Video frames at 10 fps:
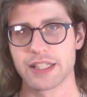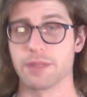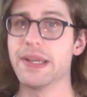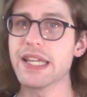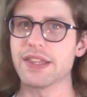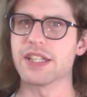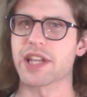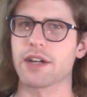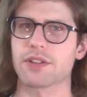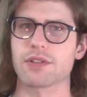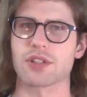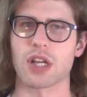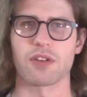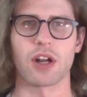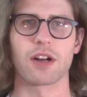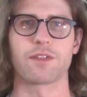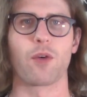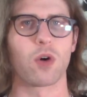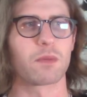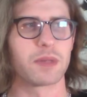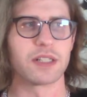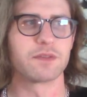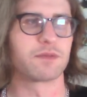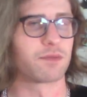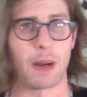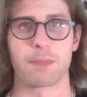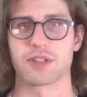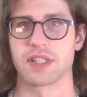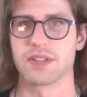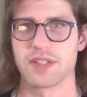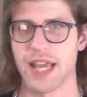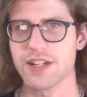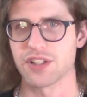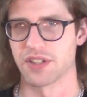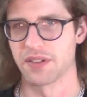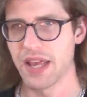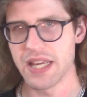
To me, these characters are an odd form of representation.